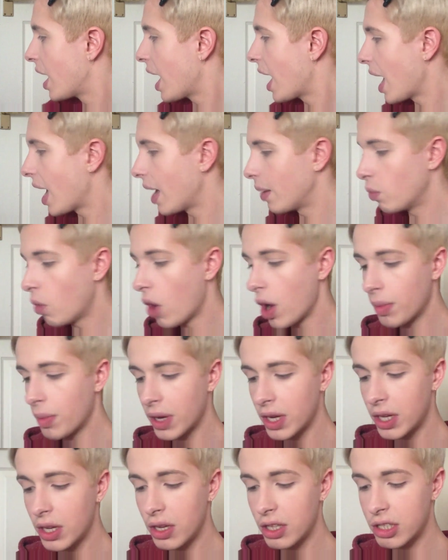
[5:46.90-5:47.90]
And what I'm
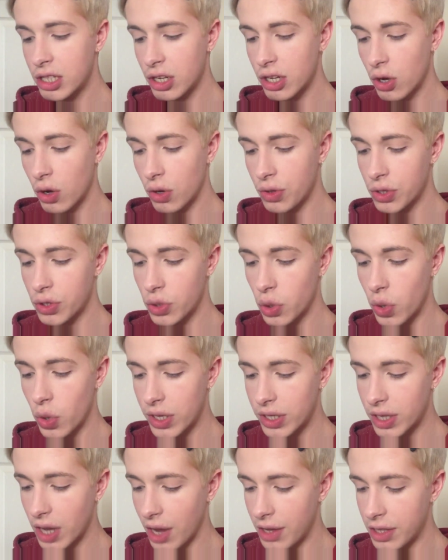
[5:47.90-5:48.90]
going to use to contour
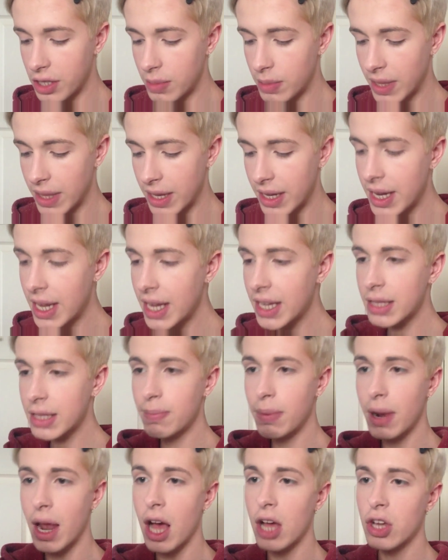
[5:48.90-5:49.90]
is going to be the NYX
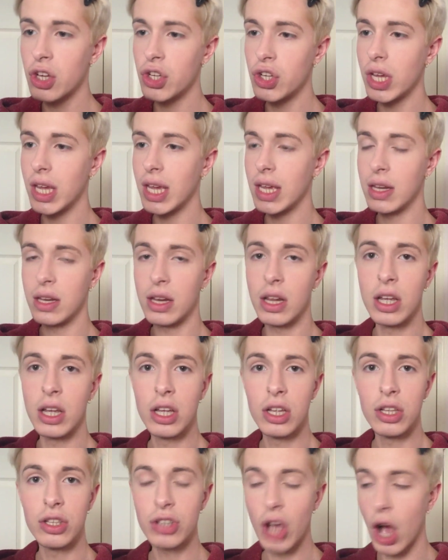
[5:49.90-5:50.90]
blush in
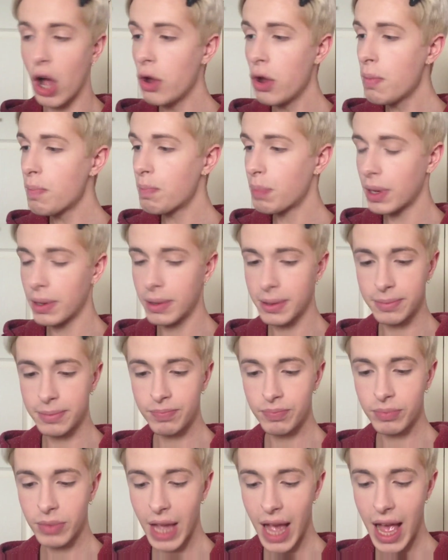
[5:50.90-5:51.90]
Taupe
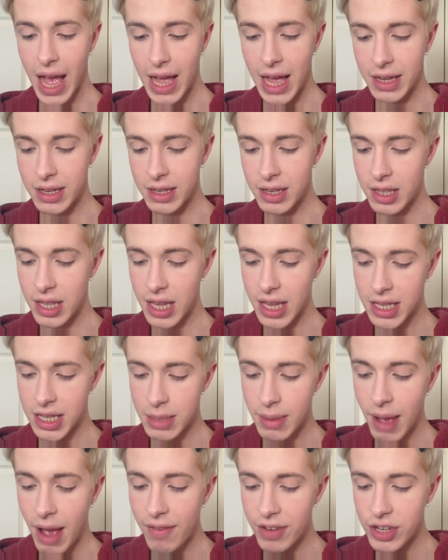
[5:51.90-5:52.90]
and the
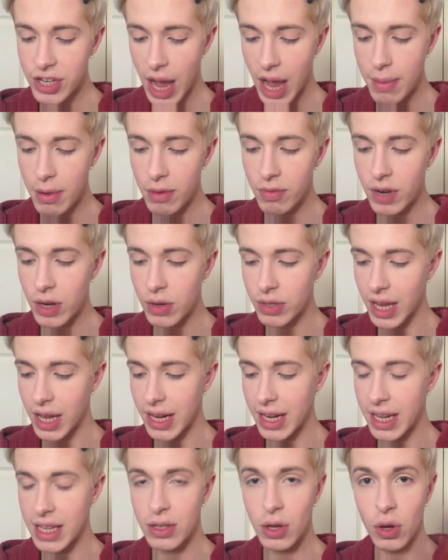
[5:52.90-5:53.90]
Samantha Chapman Real
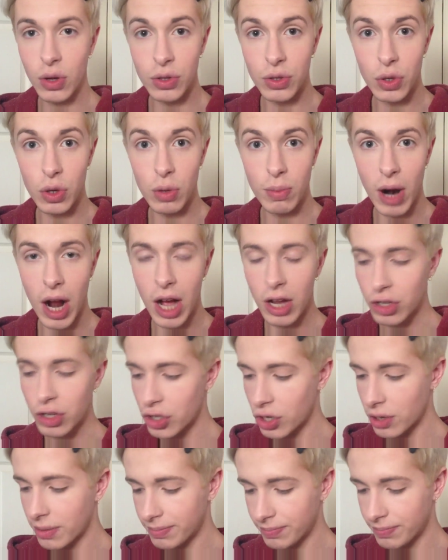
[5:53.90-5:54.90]
Techniques contour brush.